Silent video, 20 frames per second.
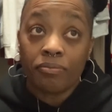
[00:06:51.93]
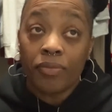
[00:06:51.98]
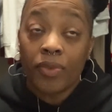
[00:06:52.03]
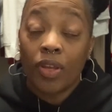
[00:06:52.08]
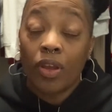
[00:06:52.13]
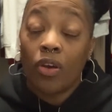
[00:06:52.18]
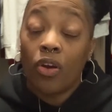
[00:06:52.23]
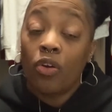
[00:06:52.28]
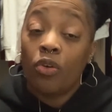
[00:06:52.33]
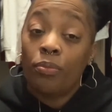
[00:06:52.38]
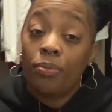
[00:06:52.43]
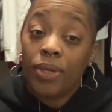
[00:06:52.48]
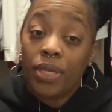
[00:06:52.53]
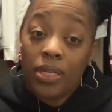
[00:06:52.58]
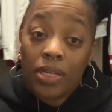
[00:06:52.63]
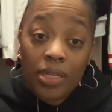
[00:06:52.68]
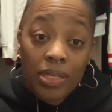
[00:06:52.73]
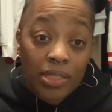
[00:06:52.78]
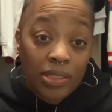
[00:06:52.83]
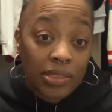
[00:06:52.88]

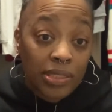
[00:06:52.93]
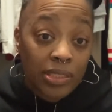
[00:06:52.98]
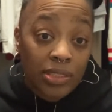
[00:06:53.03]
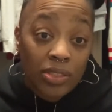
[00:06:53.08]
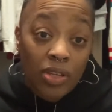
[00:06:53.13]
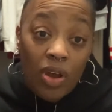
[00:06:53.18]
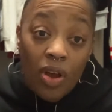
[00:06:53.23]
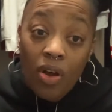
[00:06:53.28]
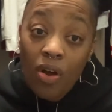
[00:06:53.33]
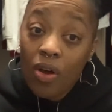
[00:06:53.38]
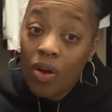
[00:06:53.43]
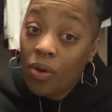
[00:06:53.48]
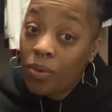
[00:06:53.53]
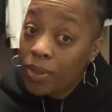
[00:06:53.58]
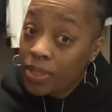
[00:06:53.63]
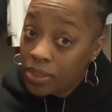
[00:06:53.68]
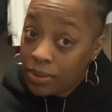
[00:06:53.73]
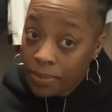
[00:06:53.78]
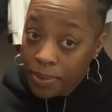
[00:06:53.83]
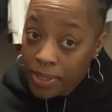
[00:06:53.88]
Obedience is
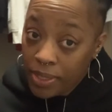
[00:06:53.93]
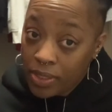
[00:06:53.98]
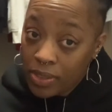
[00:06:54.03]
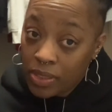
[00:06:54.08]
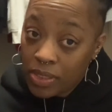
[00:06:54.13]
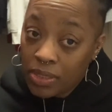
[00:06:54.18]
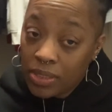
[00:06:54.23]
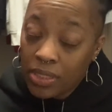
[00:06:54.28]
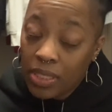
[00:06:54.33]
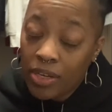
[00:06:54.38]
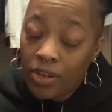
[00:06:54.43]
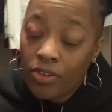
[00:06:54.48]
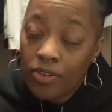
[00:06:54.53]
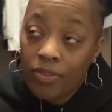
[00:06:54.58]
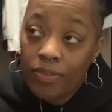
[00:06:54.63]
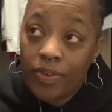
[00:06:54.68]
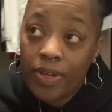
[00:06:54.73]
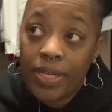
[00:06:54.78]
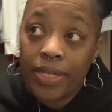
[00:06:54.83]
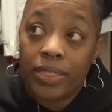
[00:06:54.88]
always better than
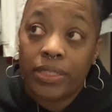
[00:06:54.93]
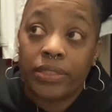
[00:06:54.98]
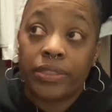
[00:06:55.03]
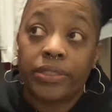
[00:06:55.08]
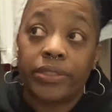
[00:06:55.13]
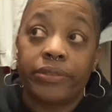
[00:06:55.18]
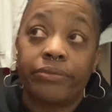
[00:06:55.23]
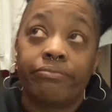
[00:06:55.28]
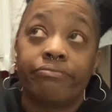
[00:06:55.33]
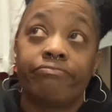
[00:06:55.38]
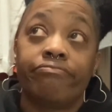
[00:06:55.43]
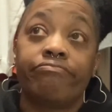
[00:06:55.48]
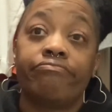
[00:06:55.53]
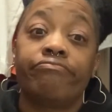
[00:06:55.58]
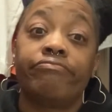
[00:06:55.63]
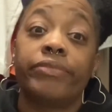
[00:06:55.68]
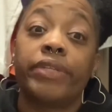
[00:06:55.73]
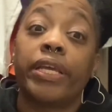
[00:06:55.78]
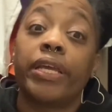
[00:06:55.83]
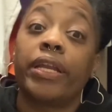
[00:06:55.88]
sacrifice.
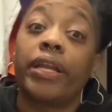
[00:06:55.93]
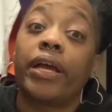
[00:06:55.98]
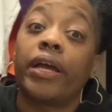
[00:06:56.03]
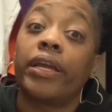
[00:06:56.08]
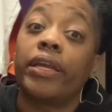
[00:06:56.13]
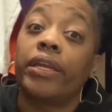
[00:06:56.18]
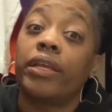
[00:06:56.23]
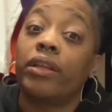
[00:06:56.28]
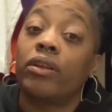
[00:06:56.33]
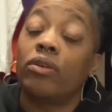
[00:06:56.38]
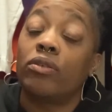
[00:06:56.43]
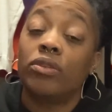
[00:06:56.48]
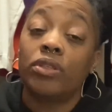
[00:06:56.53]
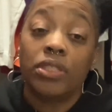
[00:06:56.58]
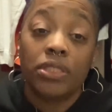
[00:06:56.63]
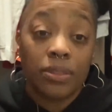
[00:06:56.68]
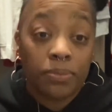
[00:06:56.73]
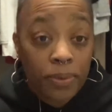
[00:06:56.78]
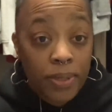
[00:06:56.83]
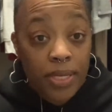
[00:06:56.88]
And I can only
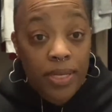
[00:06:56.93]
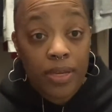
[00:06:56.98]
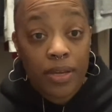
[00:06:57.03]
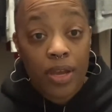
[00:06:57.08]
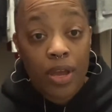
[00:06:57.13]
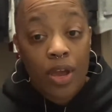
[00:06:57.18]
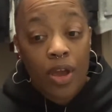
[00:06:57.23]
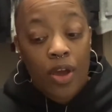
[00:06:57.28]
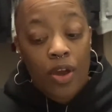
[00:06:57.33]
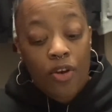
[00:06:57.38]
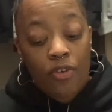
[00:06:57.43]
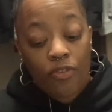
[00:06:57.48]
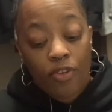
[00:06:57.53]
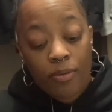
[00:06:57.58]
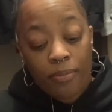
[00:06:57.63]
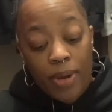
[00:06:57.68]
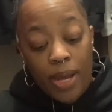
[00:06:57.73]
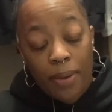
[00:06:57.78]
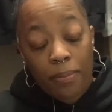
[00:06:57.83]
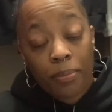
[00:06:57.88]
speak from
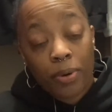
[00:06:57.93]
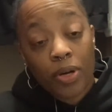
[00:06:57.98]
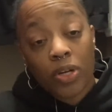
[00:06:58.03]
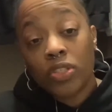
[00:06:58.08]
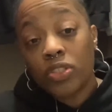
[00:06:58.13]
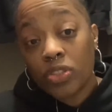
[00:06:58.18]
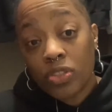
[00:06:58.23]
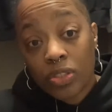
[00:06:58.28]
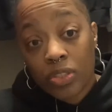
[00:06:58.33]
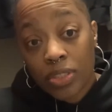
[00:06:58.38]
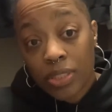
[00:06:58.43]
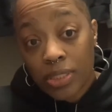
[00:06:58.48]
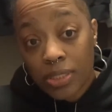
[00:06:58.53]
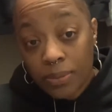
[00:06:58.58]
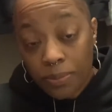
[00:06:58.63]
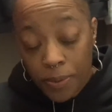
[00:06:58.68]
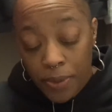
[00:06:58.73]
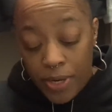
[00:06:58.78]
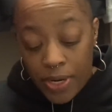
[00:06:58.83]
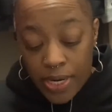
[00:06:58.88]
my personal
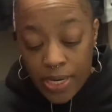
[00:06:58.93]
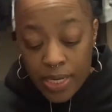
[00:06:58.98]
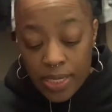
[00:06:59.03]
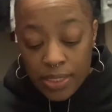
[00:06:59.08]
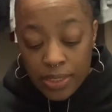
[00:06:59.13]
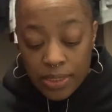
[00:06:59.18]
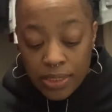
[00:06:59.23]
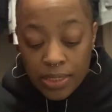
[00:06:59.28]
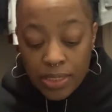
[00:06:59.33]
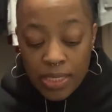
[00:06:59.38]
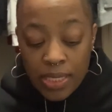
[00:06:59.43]
experience.